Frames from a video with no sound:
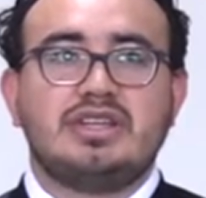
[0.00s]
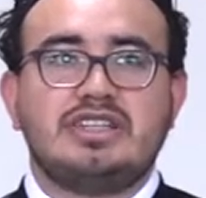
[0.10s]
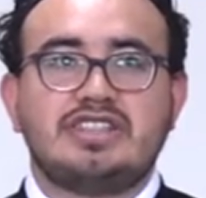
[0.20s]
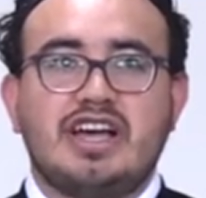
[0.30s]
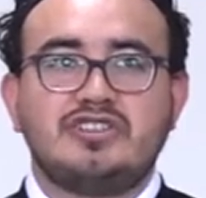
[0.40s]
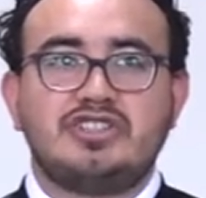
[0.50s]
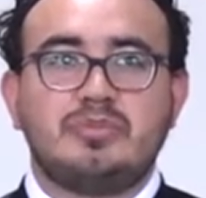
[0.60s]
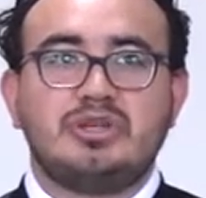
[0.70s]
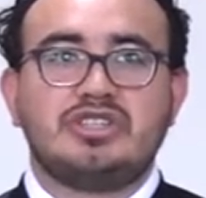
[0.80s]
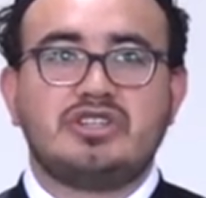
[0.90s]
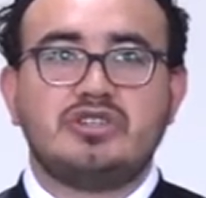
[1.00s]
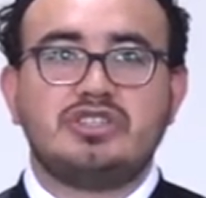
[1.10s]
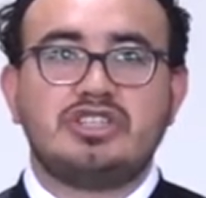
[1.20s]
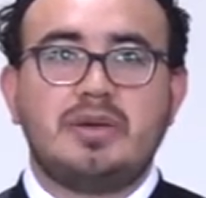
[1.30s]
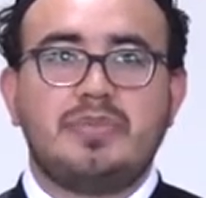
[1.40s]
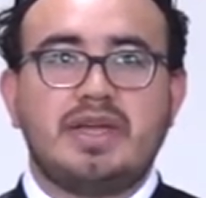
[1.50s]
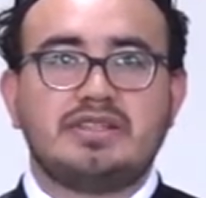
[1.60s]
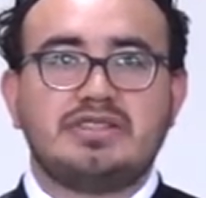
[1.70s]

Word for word: and township is in good shape thanks